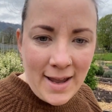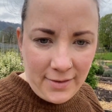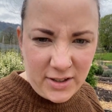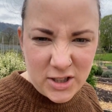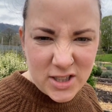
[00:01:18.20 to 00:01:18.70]

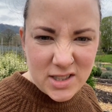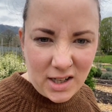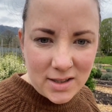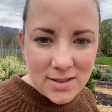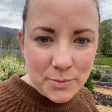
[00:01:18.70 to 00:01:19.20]
If I just
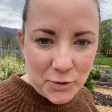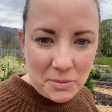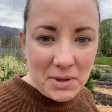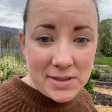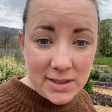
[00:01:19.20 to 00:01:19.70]
stuck some
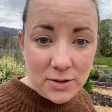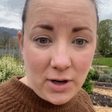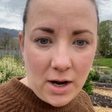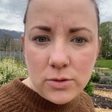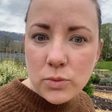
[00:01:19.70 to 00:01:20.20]
trimmings in the
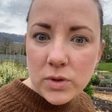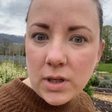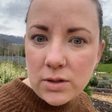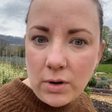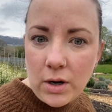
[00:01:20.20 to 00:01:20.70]
ground, would
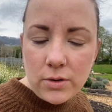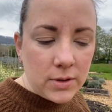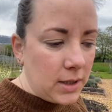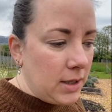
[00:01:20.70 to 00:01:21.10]
they grow?